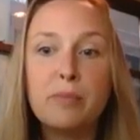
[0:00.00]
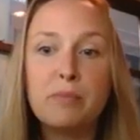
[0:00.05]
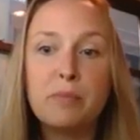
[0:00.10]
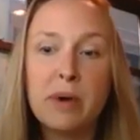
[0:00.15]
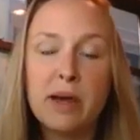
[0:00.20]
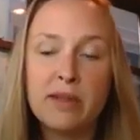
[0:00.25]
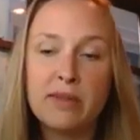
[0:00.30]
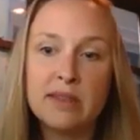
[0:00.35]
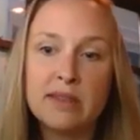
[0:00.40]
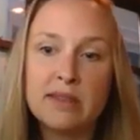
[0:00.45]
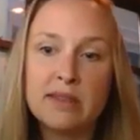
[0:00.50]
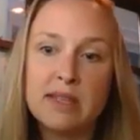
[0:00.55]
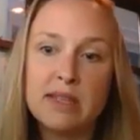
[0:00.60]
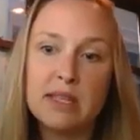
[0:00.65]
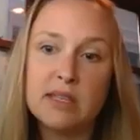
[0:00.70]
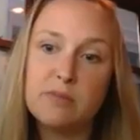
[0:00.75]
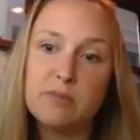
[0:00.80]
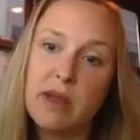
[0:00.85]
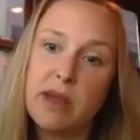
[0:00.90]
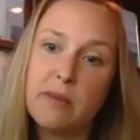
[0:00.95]
But these
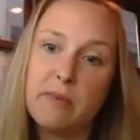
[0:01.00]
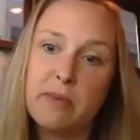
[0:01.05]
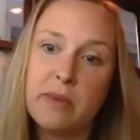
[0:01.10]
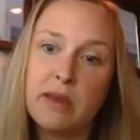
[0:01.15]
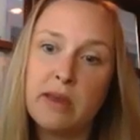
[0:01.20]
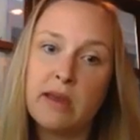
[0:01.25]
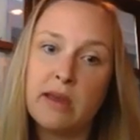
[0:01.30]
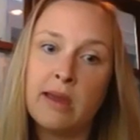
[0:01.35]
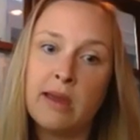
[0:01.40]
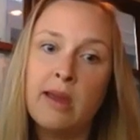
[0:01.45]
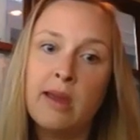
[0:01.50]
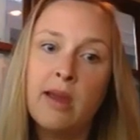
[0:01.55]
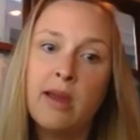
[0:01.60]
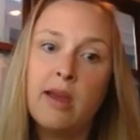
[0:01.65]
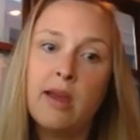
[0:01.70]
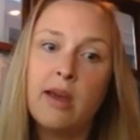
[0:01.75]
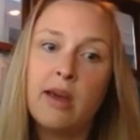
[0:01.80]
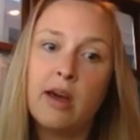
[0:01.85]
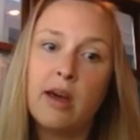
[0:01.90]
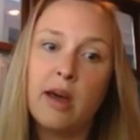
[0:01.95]
things might be
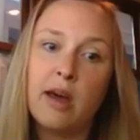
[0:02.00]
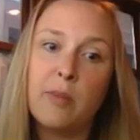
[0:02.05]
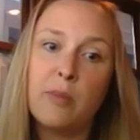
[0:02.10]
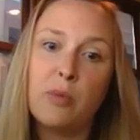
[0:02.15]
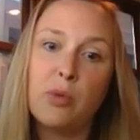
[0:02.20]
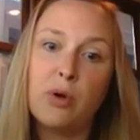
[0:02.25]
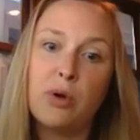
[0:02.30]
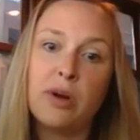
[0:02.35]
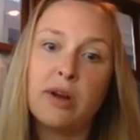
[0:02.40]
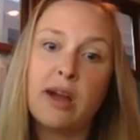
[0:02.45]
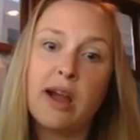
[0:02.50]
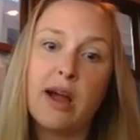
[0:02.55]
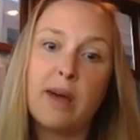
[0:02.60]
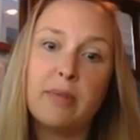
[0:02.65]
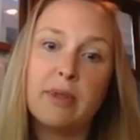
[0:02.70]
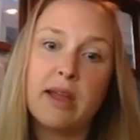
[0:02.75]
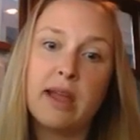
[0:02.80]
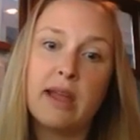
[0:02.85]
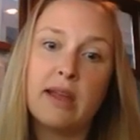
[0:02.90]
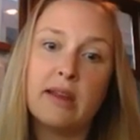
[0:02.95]
more
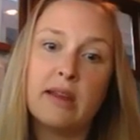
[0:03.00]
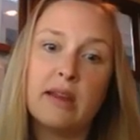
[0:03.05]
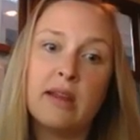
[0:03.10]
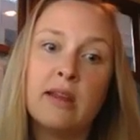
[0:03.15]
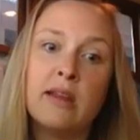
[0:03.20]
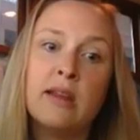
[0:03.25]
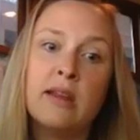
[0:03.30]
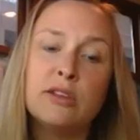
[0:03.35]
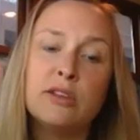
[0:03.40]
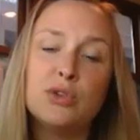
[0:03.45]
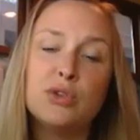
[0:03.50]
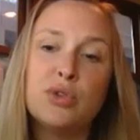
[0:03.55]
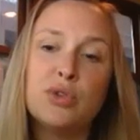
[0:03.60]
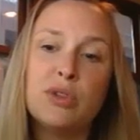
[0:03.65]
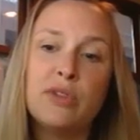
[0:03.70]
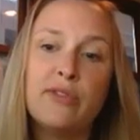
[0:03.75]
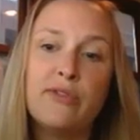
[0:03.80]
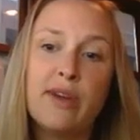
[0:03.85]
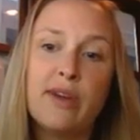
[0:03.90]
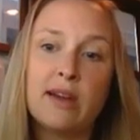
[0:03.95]
complicated due to
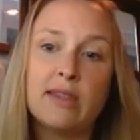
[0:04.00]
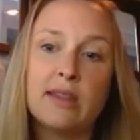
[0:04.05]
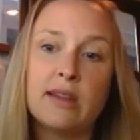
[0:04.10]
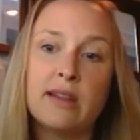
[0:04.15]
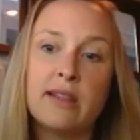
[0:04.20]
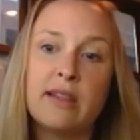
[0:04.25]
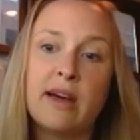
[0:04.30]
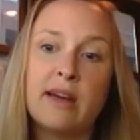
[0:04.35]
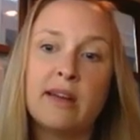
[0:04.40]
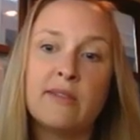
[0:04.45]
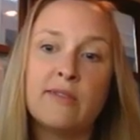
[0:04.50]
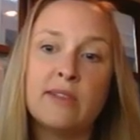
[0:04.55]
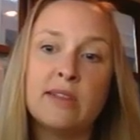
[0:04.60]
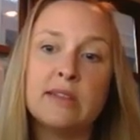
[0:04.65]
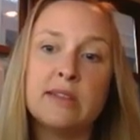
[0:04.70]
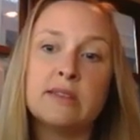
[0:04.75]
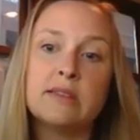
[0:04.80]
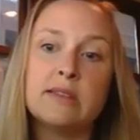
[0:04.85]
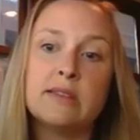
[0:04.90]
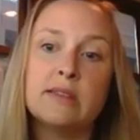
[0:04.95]
the fact that a lot of
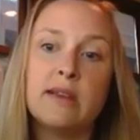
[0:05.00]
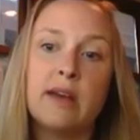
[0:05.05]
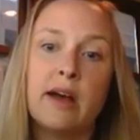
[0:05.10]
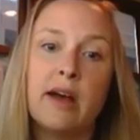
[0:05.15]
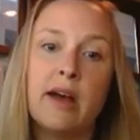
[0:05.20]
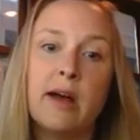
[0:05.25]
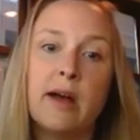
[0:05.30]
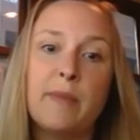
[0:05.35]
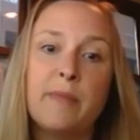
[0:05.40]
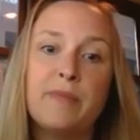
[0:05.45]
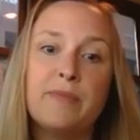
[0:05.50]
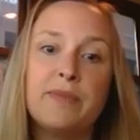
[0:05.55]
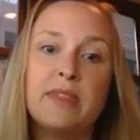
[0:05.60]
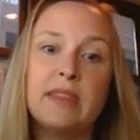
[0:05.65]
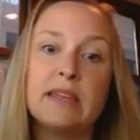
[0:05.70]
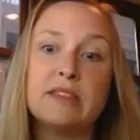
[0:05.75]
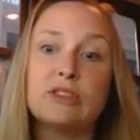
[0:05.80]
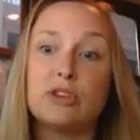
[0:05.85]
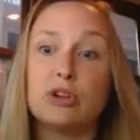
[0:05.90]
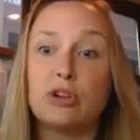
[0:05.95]
these
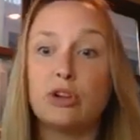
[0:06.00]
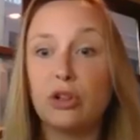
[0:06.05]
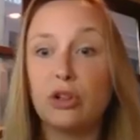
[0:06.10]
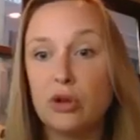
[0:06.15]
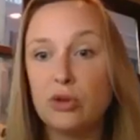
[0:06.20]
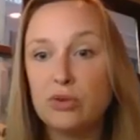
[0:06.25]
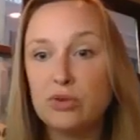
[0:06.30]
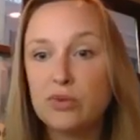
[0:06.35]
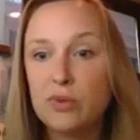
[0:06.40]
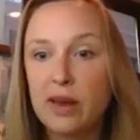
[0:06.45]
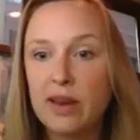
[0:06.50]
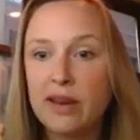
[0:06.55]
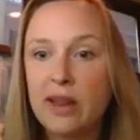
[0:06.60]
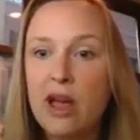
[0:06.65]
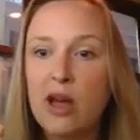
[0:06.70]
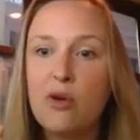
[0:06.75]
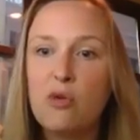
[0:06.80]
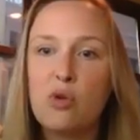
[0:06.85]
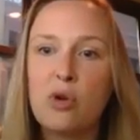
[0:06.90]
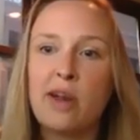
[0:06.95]
things are closed right
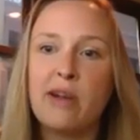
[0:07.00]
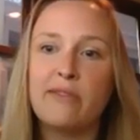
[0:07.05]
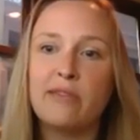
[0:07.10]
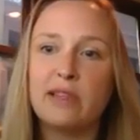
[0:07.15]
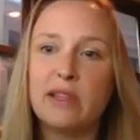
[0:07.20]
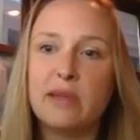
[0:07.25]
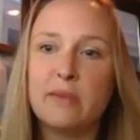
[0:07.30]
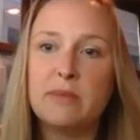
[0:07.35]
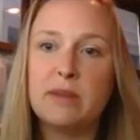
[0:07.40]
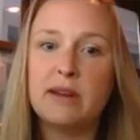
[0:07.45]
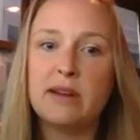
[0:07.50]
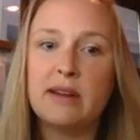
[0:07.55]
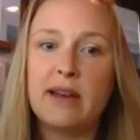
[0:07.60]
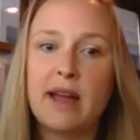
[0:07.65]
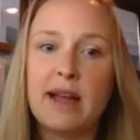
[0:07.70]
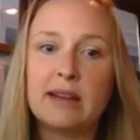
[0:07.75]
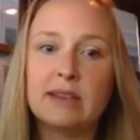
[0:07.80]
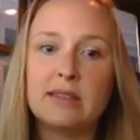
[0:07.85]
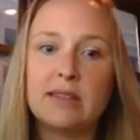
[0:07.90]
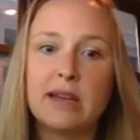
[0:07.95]
now or have limited
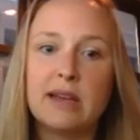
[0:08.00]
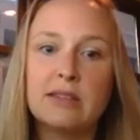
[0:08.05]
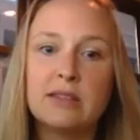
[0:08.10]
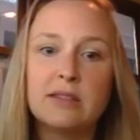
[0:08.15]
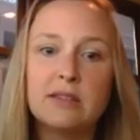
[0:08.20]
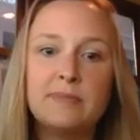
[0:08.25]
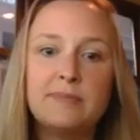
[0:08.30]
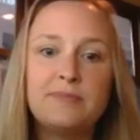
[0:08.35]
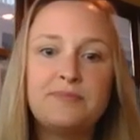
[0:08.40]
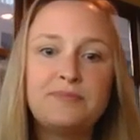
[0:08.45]
access.